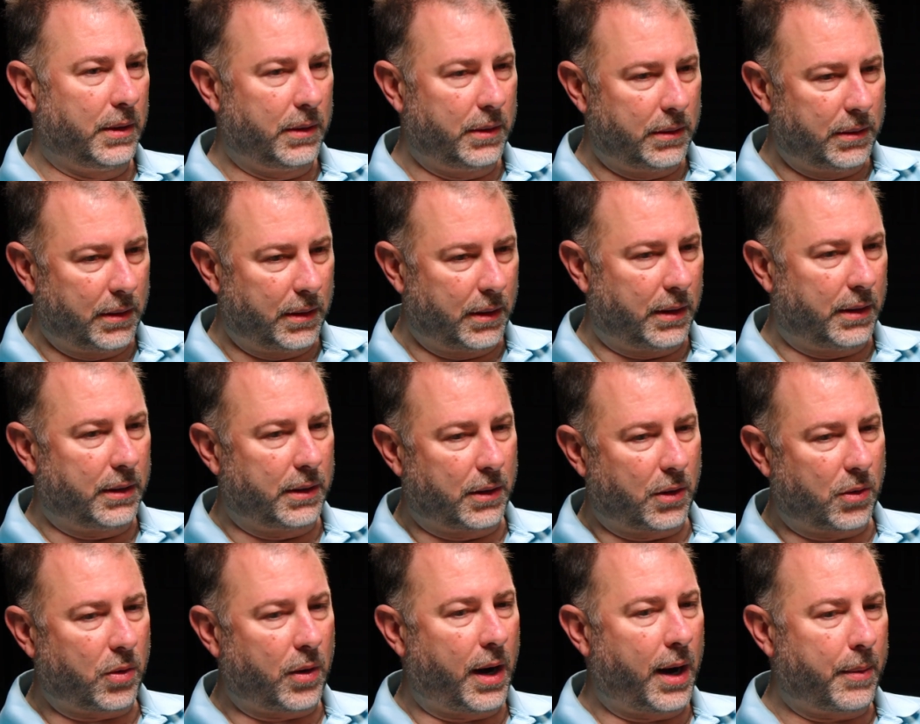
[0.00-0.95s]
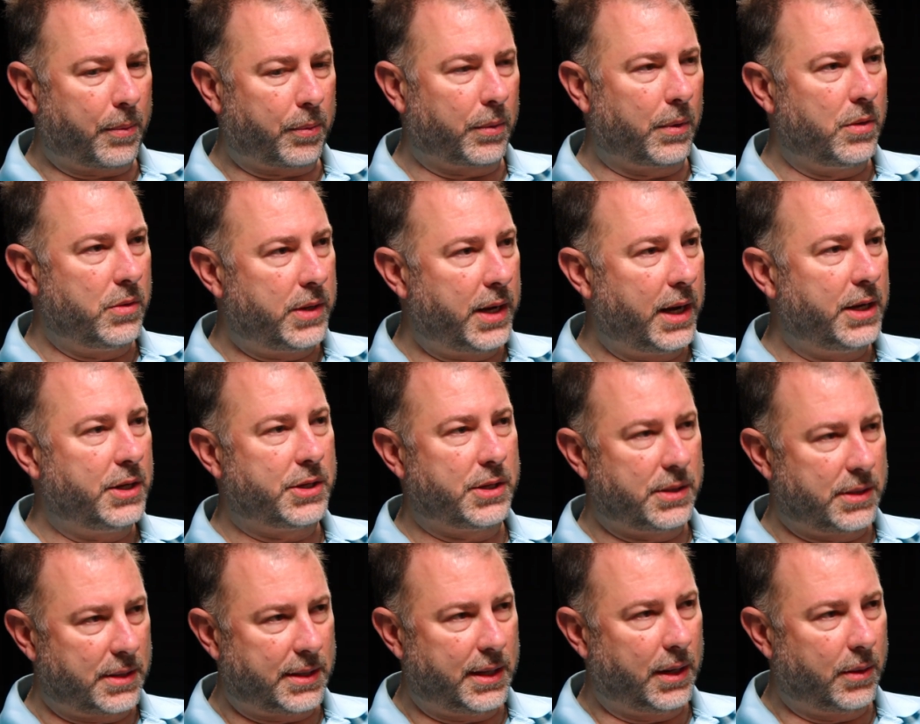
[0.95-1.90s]
a crop
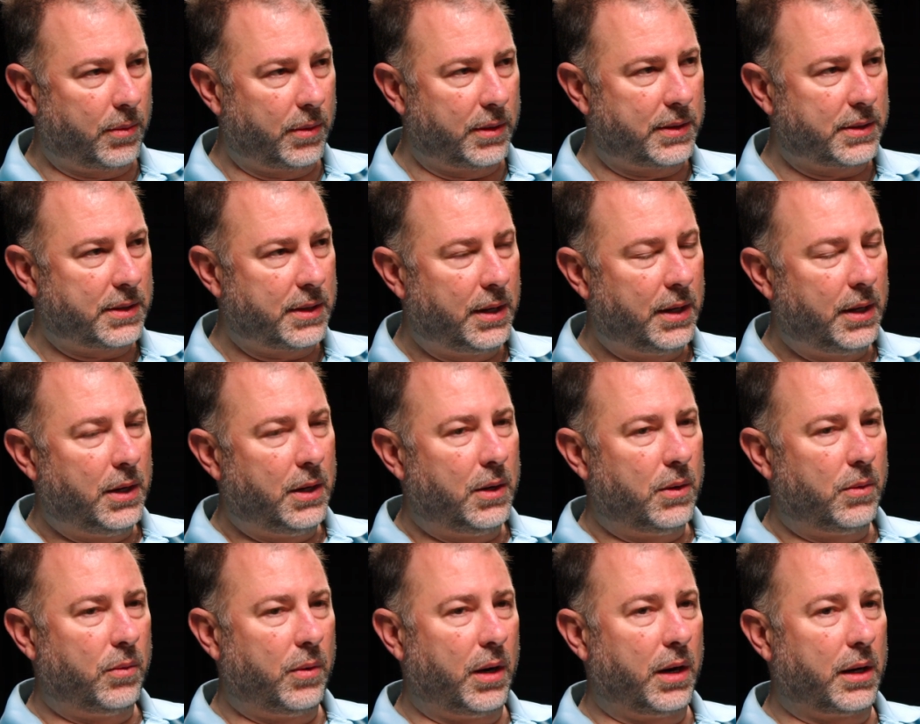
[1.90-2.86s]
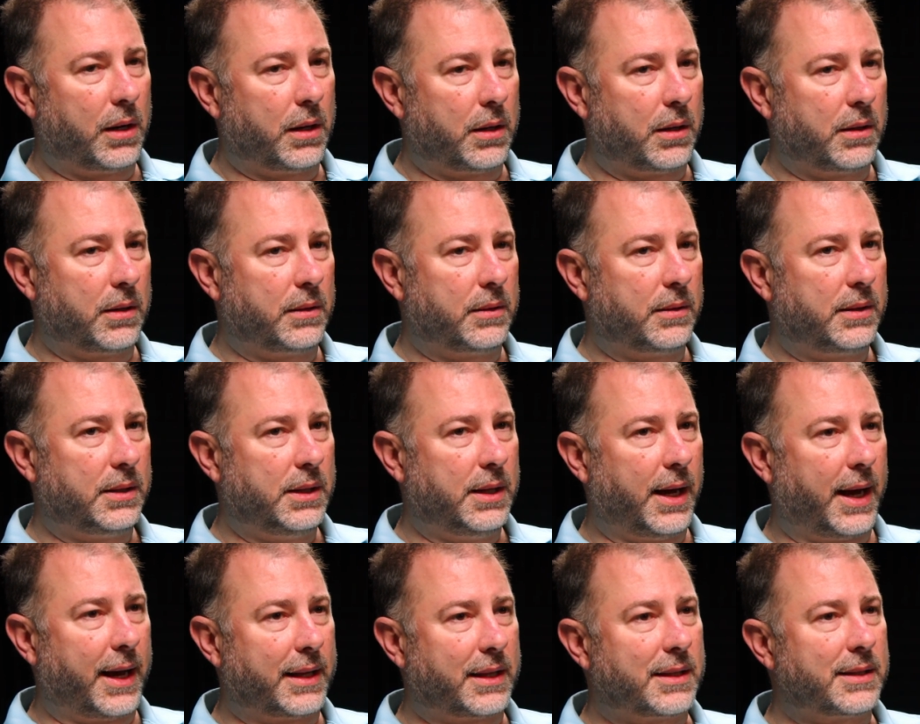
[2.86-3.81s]
rotation sequence, where
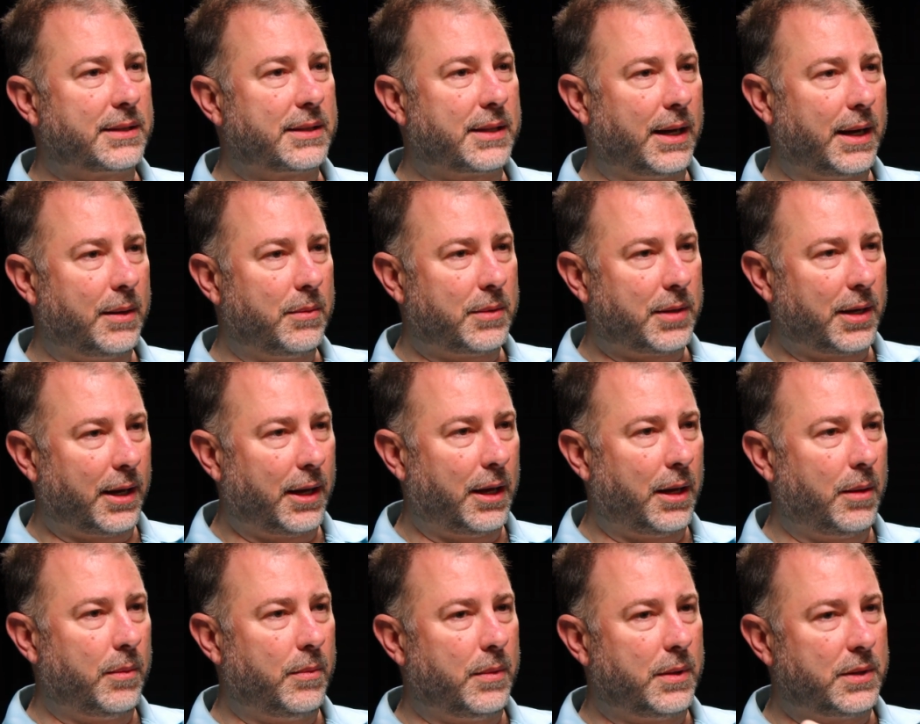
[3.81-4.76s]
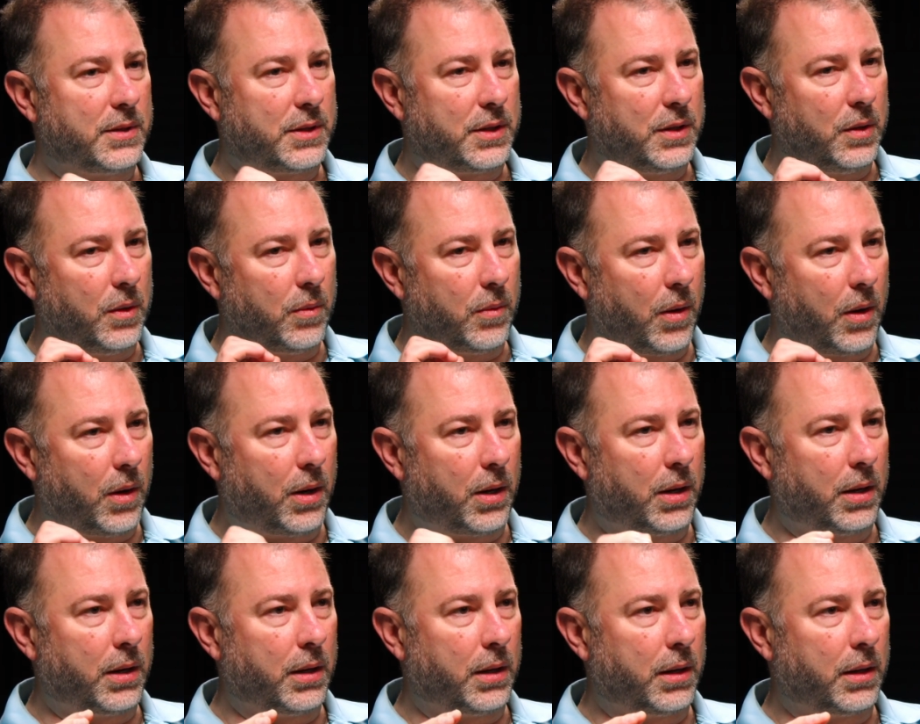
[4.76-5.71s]
at the same time as you
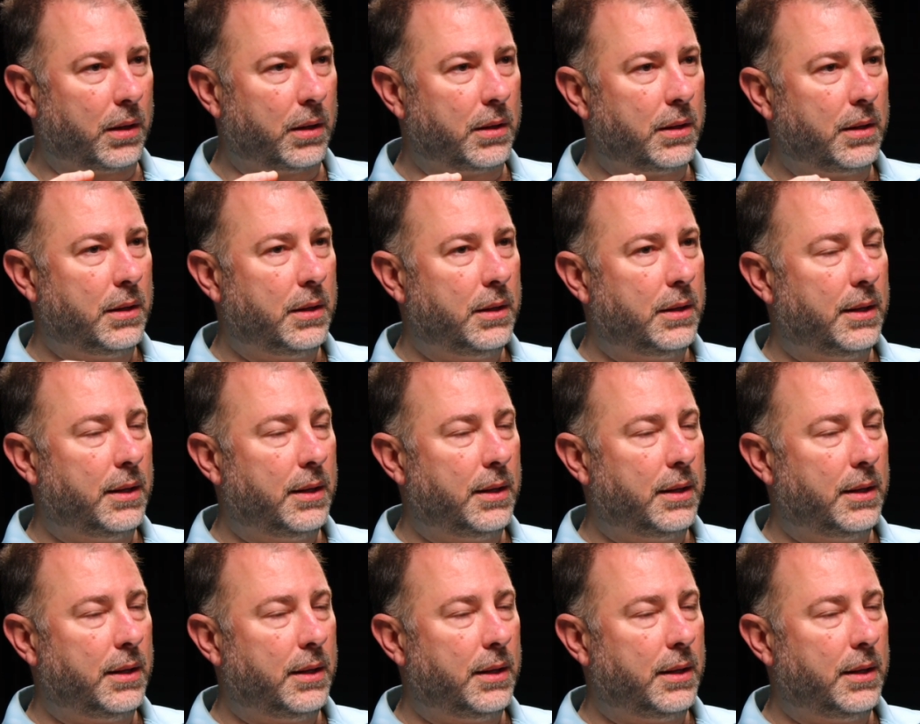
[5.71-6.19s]
are